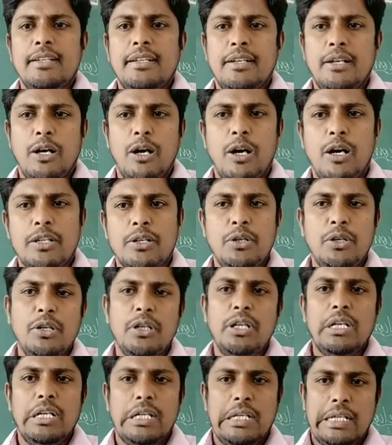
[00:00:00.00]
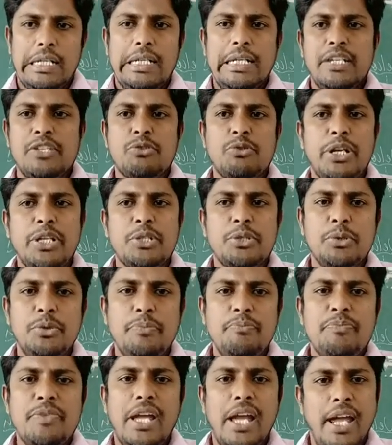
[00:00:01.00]
or he is going to
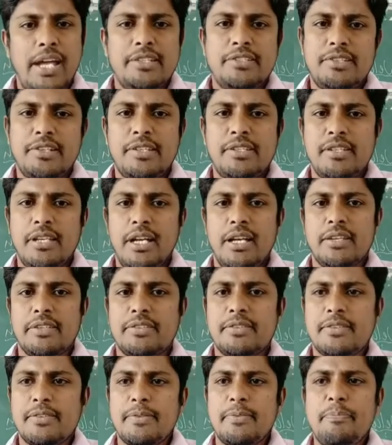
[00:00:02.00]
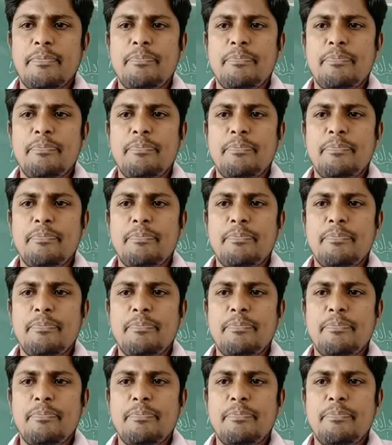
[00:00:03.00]
address us.